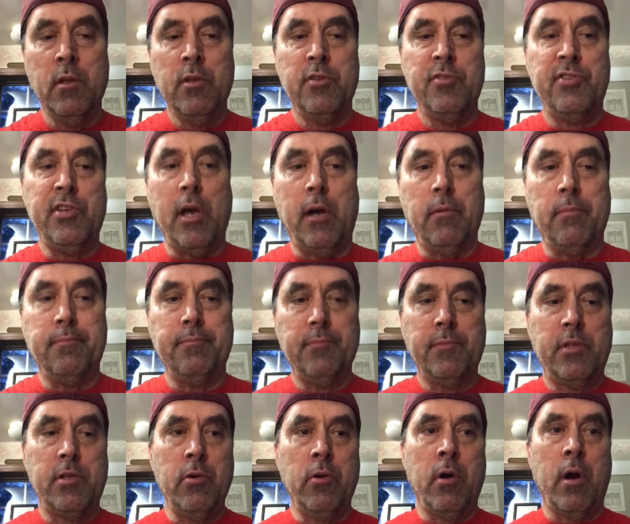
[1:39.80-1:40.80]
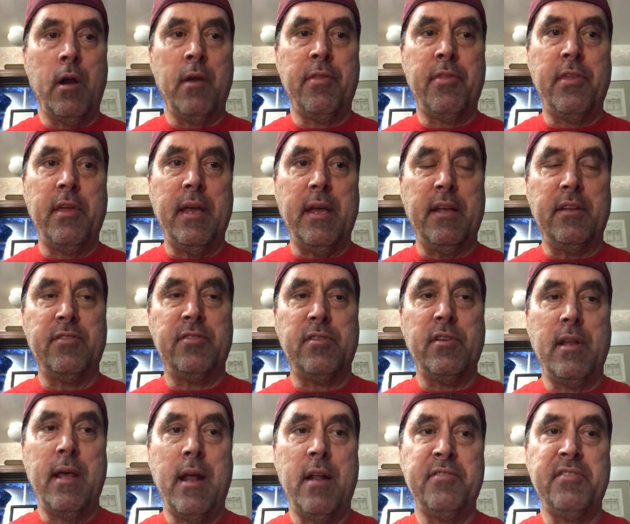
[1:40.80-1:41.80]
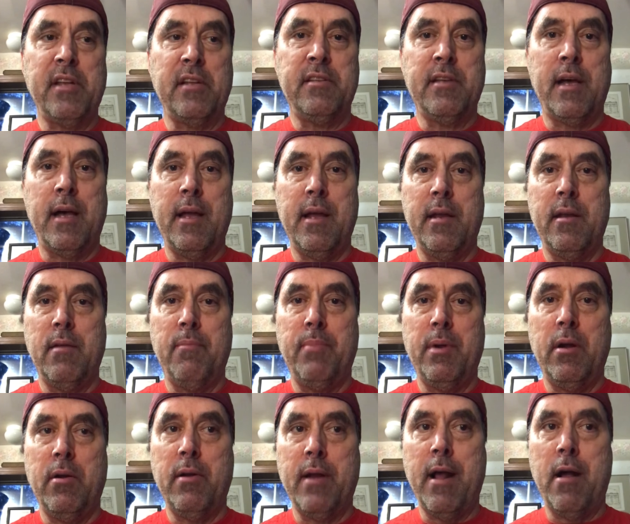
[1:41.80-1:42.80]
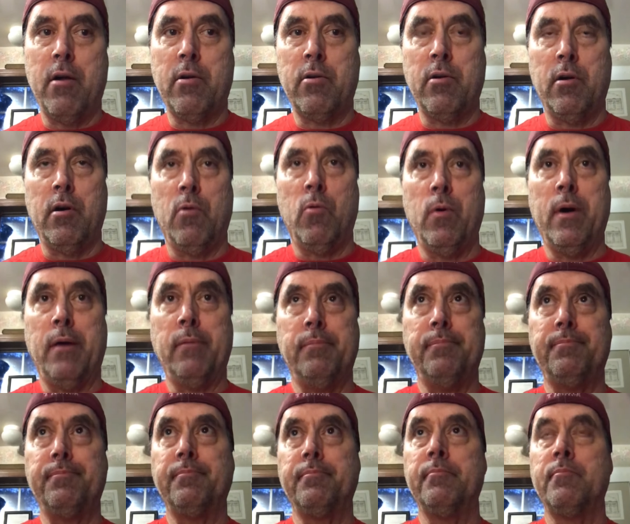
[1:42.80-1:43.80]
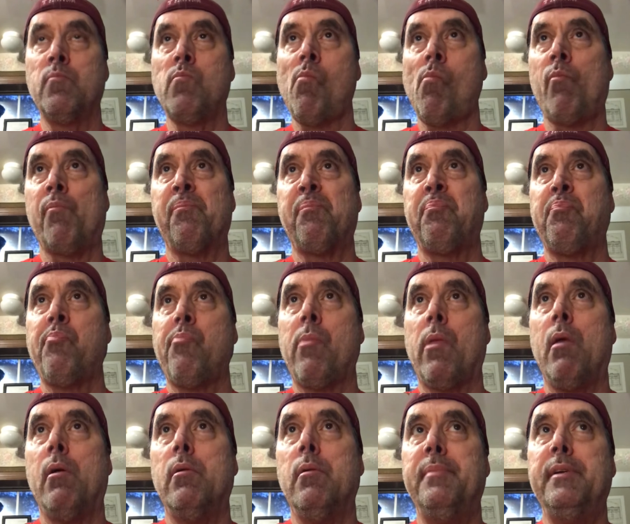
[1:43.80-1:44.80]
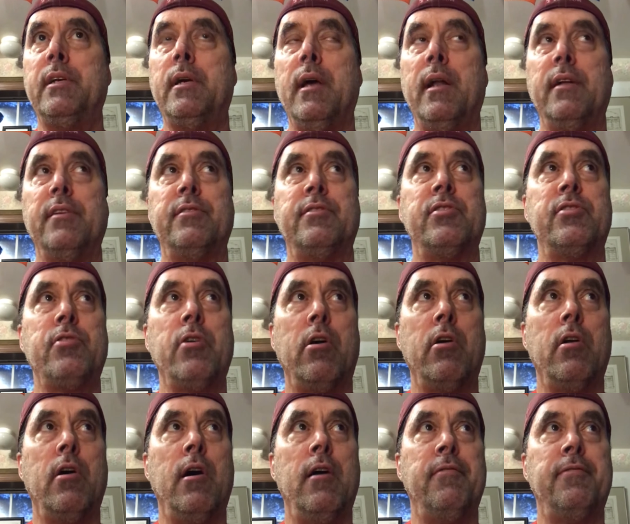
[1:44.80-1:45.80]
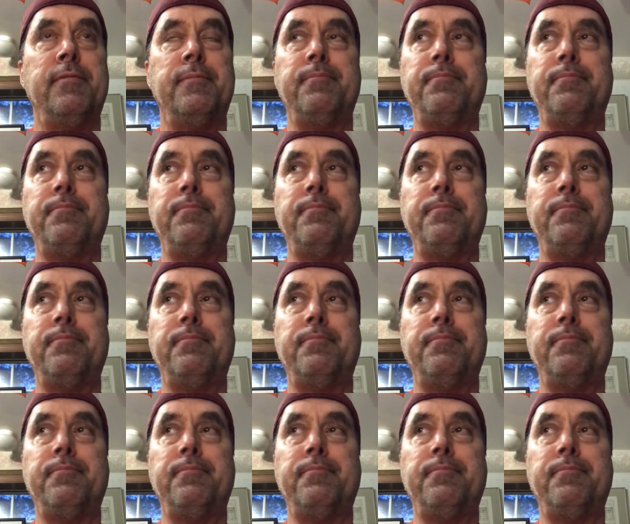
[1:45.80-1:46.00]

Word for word: So, do hard things. And how does that tie into beer and alcohol? Well, we kind of start off.